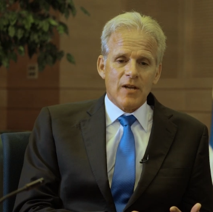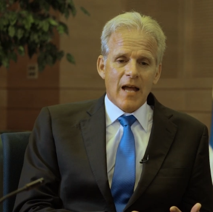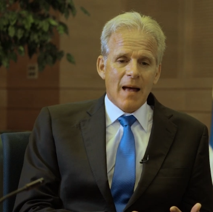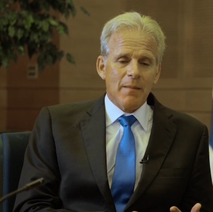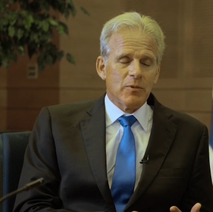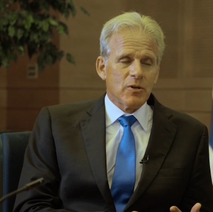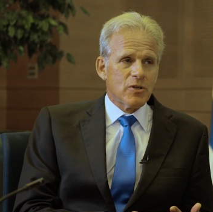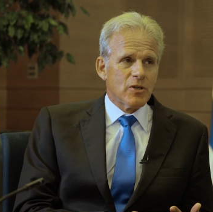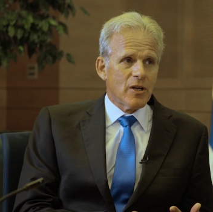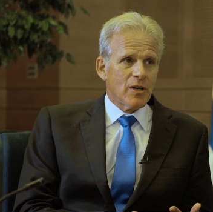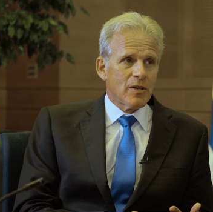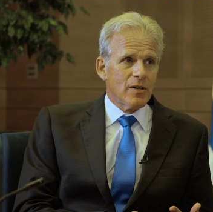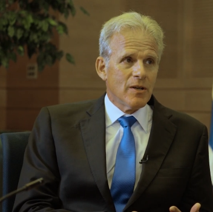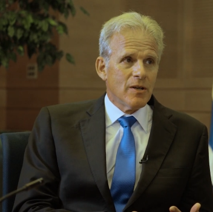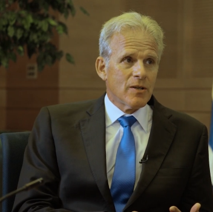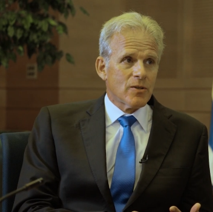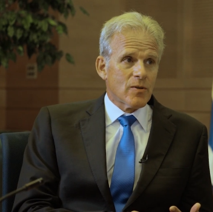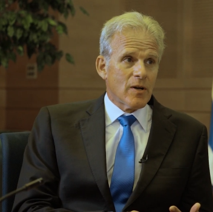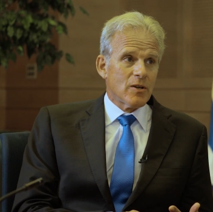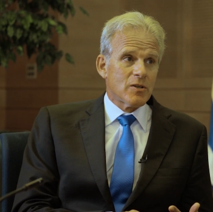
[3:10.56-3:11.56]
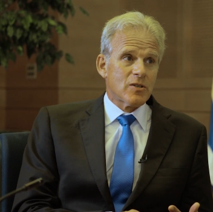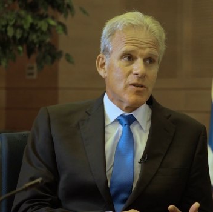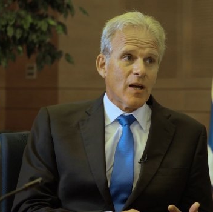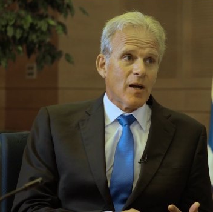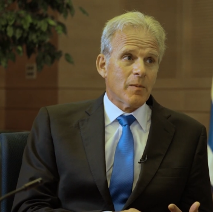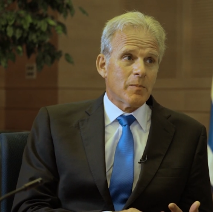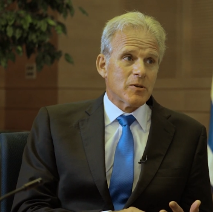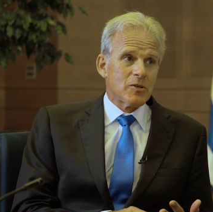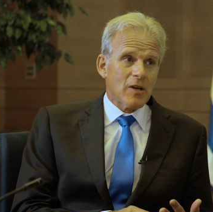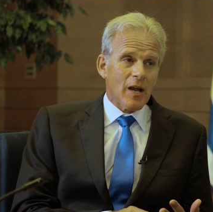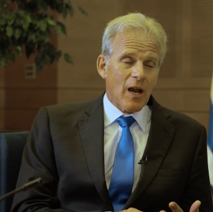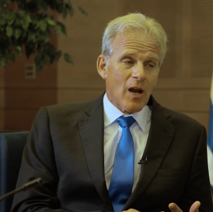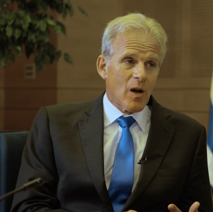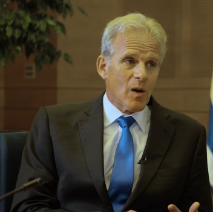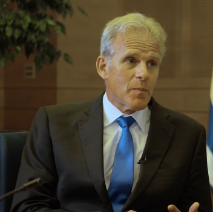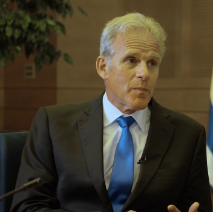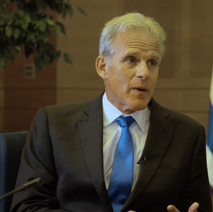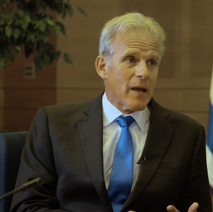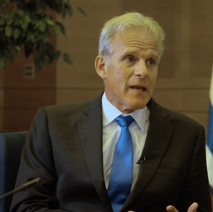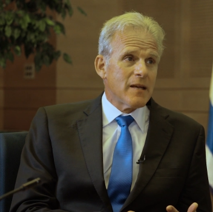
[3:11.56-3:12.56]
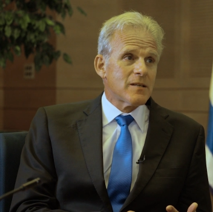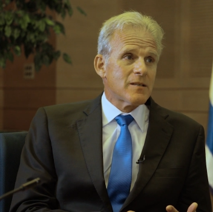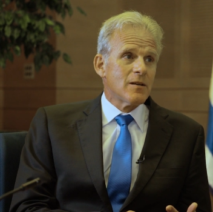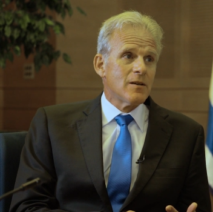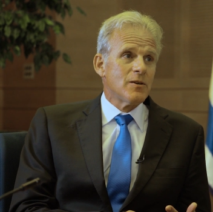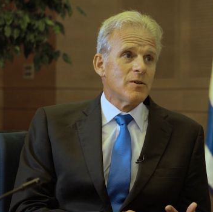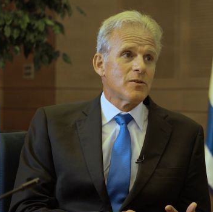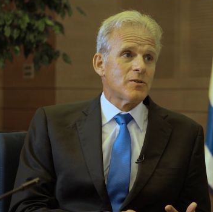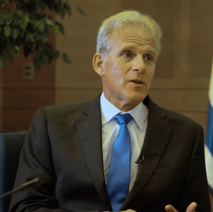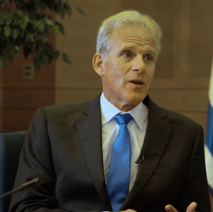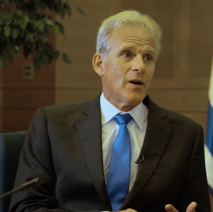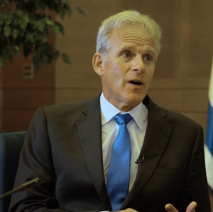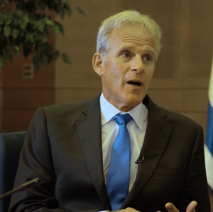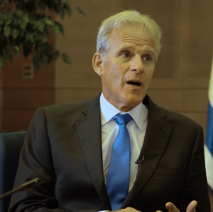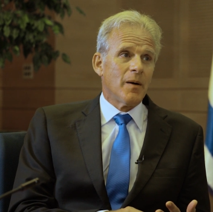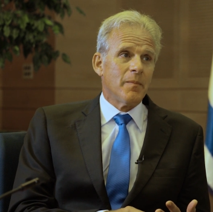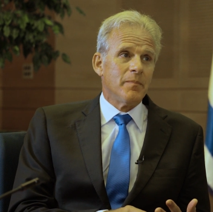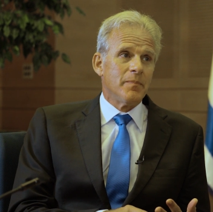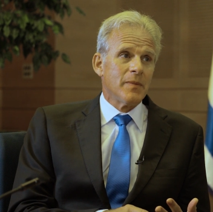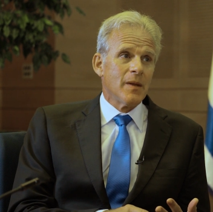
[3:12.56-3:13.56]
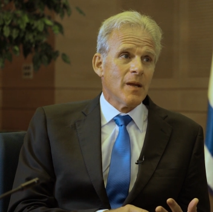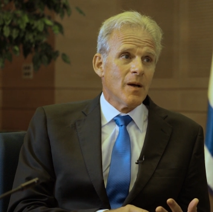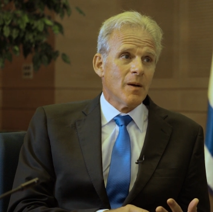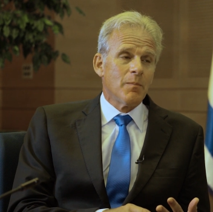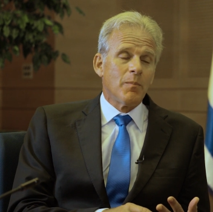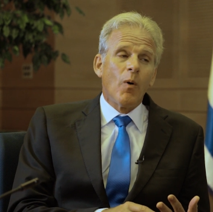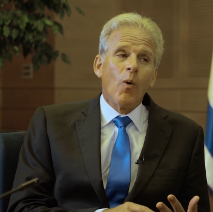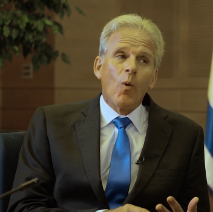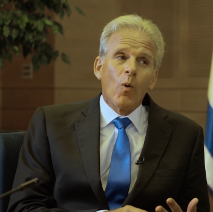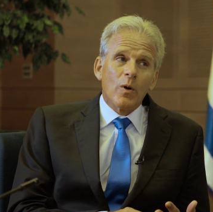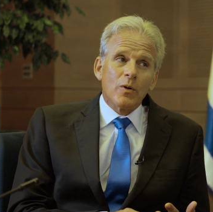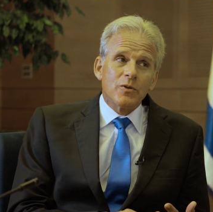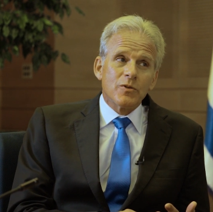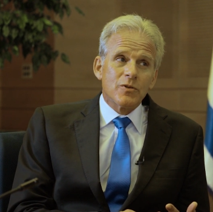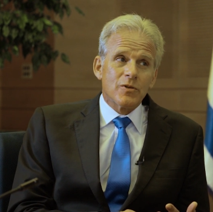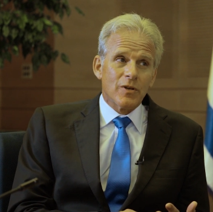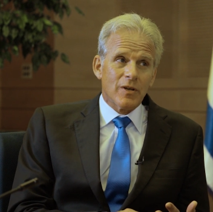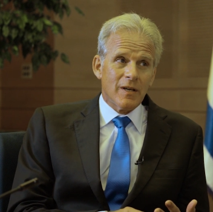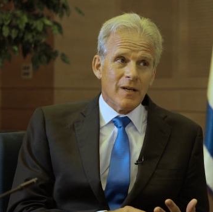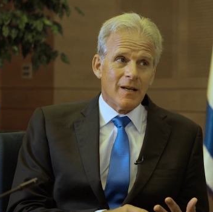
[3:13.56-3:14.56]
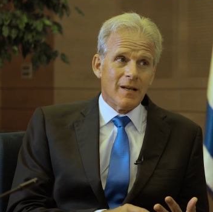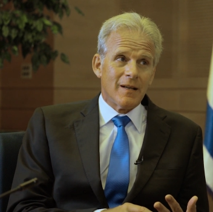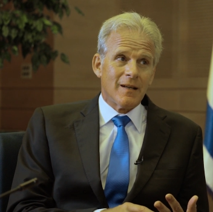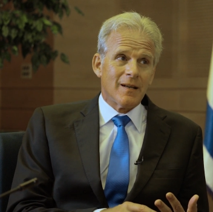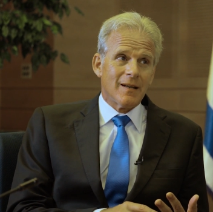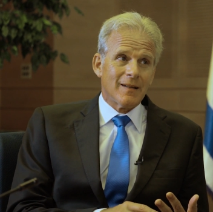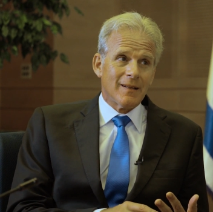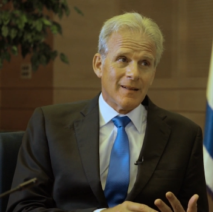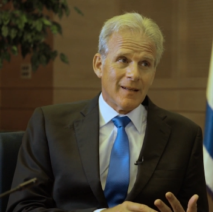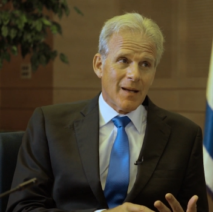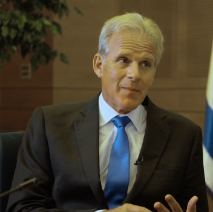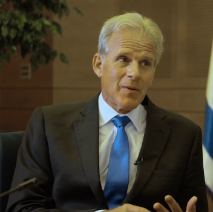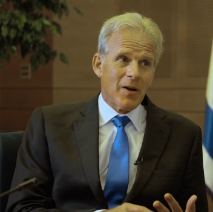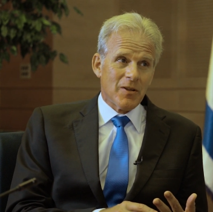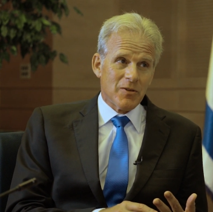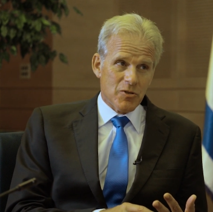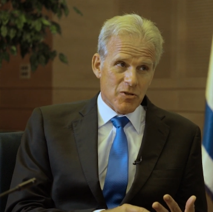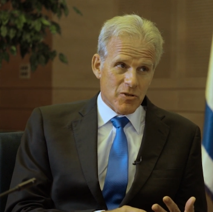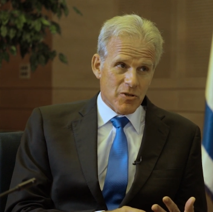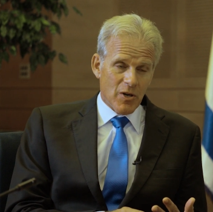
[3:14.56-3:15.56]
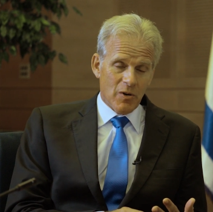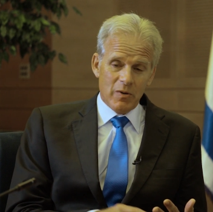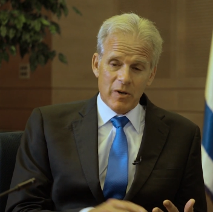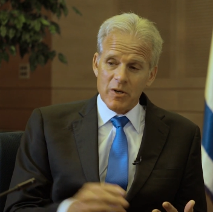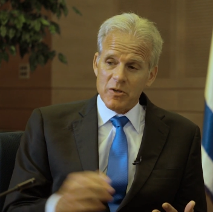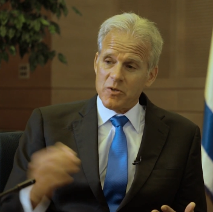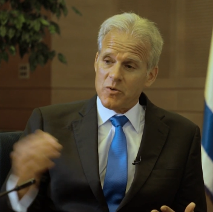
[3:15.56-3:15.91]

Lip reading: trying to establish air bases, ports in Lebanon, Syria